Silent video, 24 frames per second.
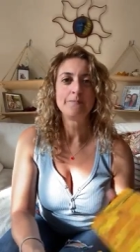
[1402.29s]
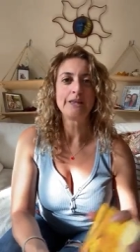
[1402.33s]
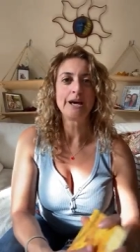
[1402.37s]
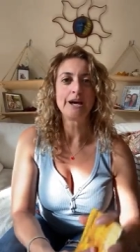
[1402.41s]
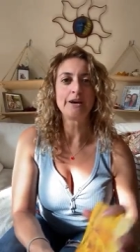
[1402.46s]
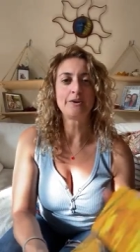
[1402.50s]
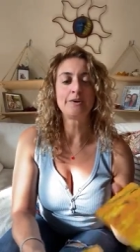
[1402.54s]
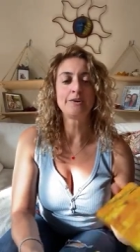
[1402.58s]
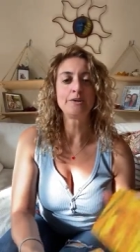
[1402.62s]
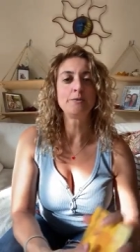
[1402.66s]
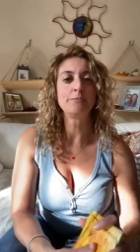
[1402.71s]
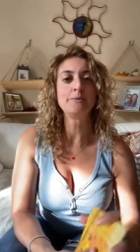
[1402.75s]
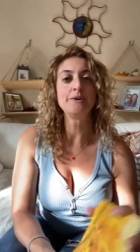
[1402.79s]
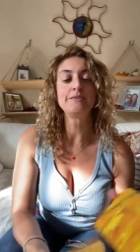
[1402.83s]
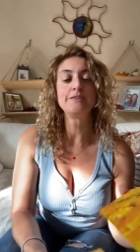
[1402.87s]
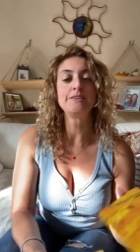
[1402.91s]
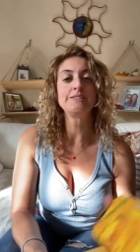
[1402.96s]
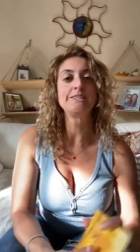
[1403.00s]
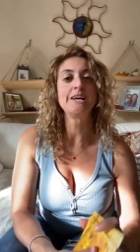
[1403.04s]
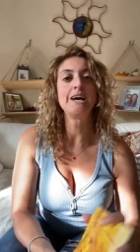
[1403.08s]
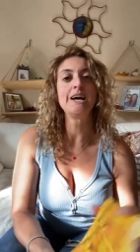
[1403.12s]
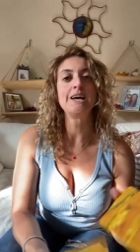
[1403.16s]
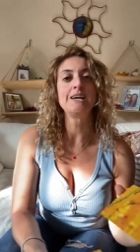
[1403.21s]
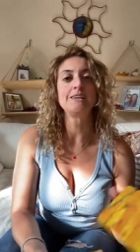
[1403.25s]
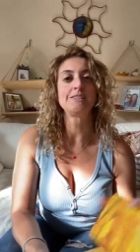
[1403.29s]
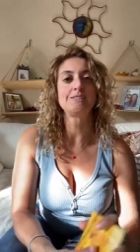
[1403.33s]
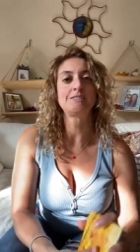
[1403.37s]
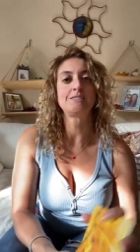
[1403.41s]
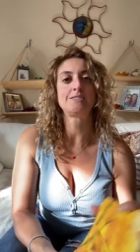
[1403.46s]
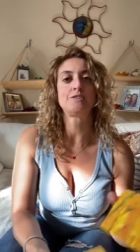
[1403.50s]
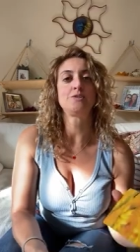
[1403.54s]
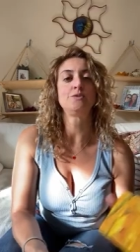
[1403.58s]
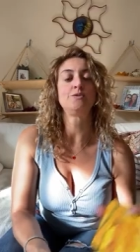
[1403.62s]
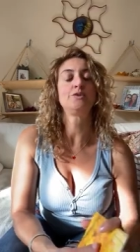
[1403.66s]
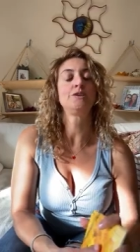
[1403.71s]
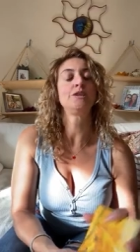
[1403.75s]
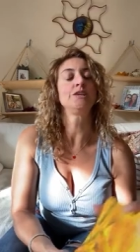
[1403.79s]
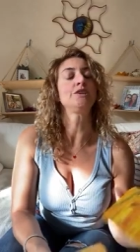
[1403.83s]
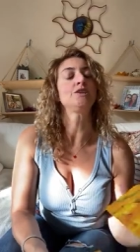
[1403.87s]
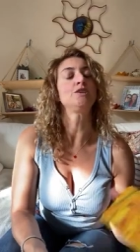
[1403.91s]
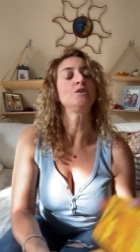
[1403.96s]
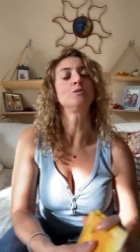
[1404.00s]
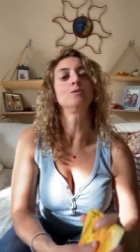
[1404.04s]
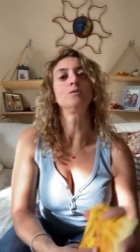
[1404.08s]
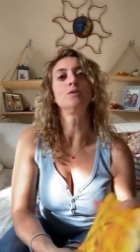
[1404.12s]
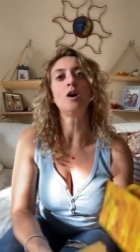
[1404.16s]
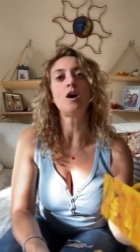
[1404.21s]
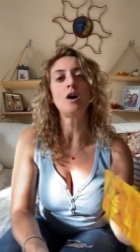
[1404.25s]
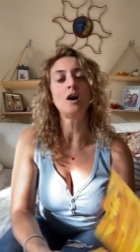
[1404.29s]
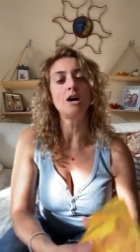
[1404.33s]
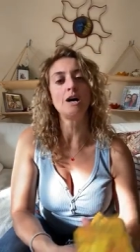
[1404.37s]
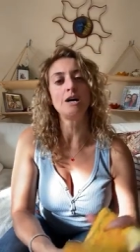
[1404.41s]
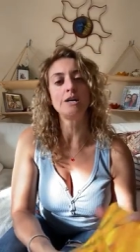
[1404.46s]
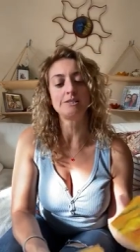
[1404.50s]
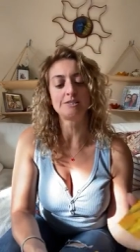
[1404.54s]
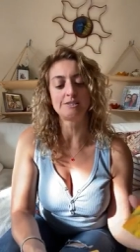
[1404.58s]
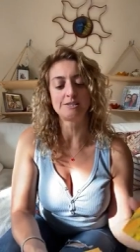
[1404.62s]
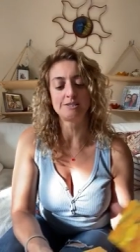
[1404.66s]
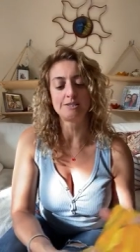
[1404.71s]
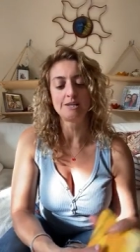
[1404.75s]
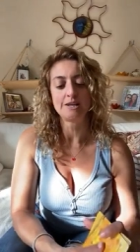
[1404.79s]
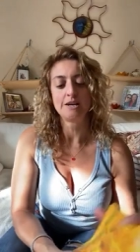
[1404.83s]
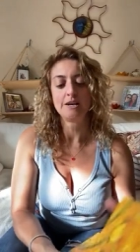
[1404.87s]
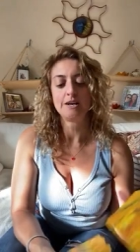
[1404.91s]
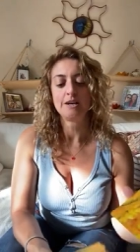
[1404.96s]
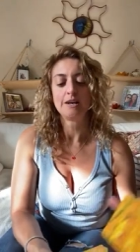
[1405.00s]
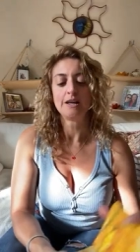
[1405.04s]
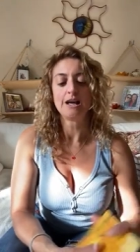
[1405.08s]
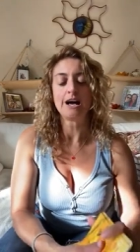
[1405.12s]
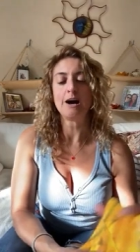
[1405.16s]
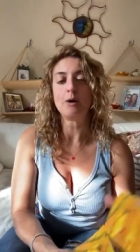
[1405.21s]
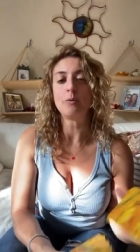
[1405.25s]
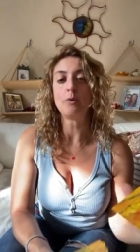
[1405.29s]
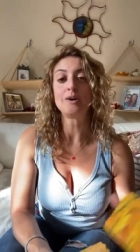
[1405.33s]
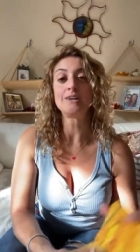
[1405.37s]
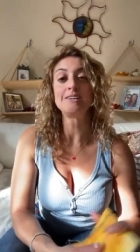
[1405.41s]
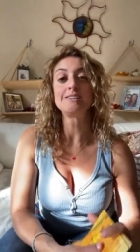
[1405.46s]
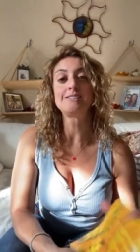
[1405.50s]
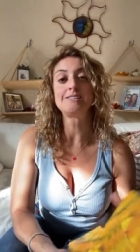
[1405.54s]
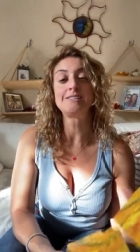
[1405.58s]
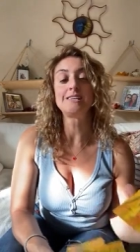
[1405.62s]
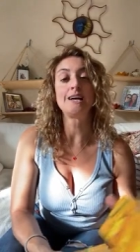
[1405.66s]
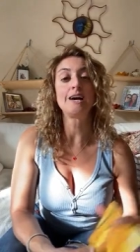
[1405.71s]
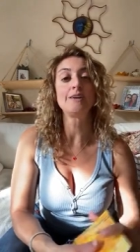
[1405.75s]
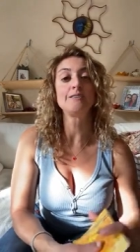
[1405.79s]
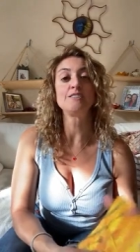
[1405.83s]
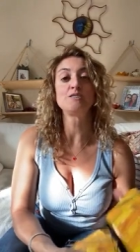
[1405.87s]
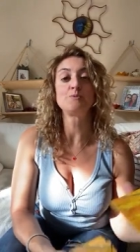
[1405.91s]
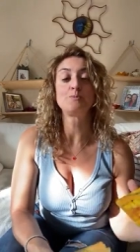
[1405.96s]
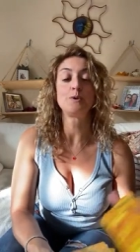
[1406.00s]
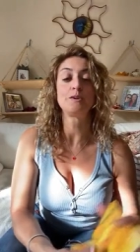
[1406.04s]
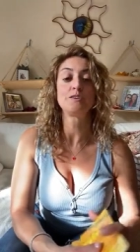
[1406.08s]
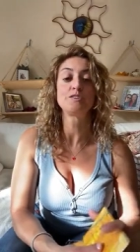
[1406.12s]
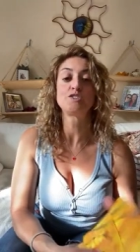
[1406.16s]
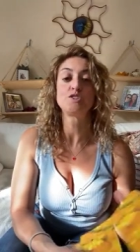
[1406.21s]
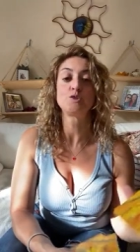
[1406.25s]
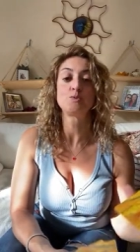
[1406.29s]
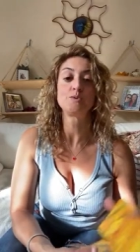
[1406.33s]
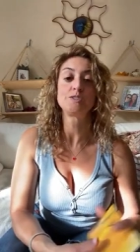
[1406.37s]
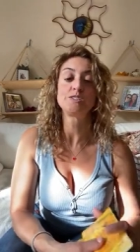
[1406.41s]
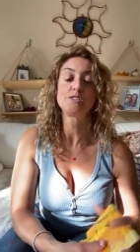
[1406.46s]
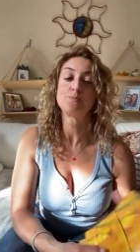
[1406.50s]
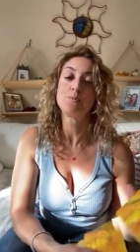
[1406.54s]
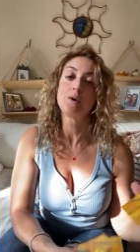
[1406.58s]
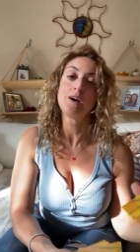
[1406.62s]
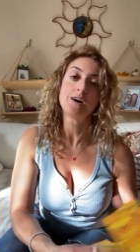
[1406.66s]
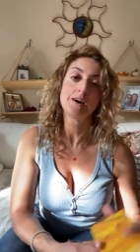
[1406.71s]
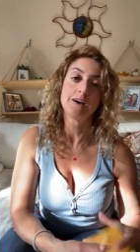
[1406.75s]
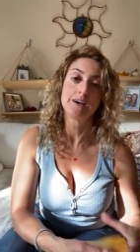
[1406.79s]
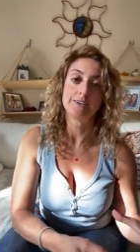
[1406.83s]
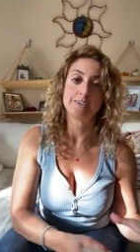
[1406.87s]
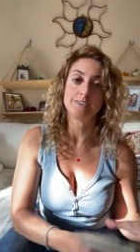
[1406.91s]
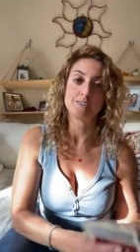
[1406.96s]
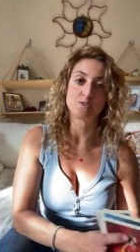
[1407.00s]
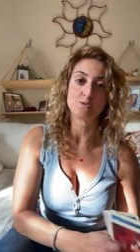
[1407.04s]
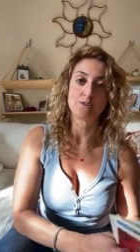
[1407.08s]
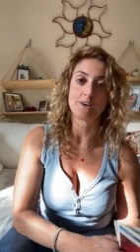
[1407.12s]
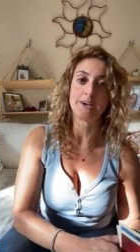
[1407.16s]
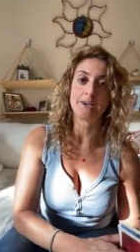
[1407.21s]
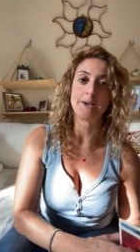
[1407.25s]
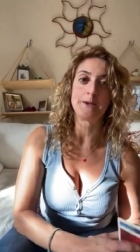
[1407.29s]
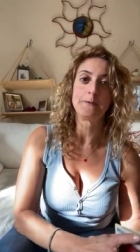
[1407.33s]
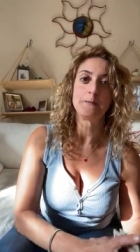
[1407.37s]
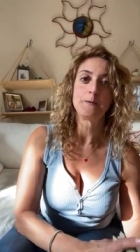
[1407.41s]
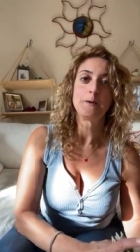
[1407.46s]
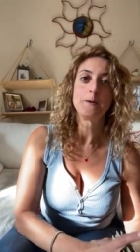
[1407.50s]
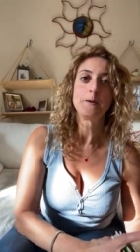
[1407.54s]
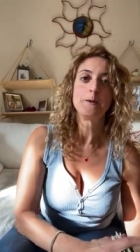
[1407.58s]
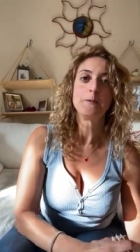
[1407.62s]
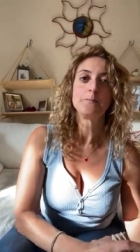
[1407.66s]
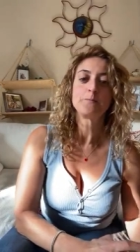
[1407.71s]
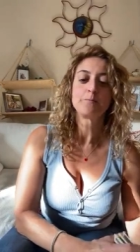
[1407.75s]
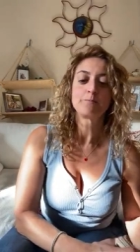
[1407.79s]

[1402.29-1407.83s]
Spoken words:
That could have been the test. You think you lost. I want to see how this person responds, right?